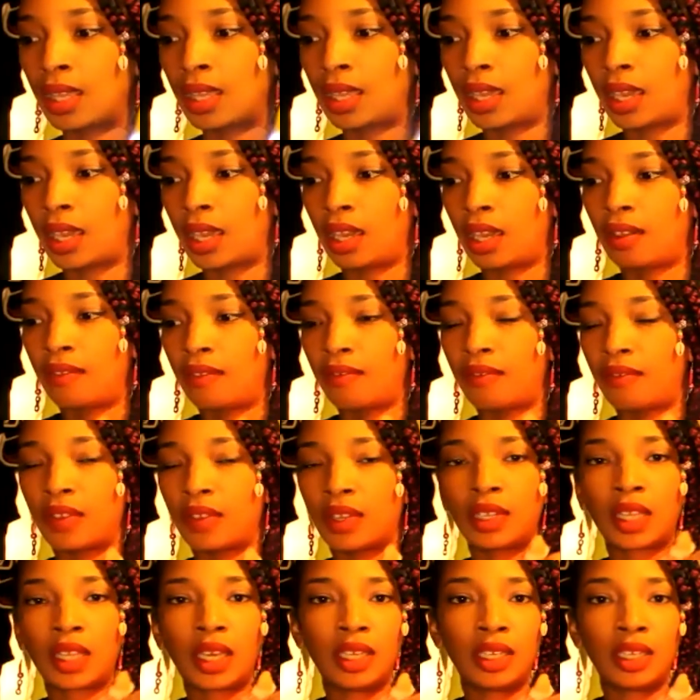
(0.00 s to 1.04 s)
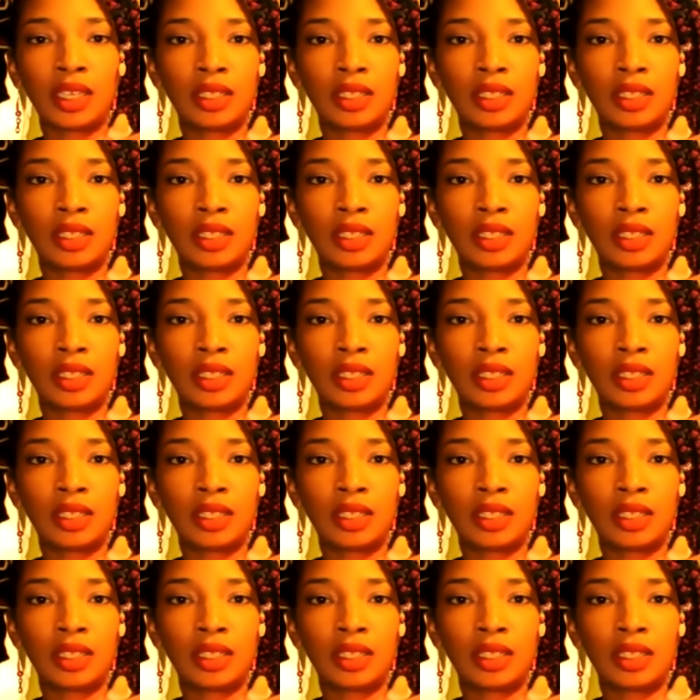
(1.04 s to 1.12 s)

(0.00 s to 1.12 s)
Have light in the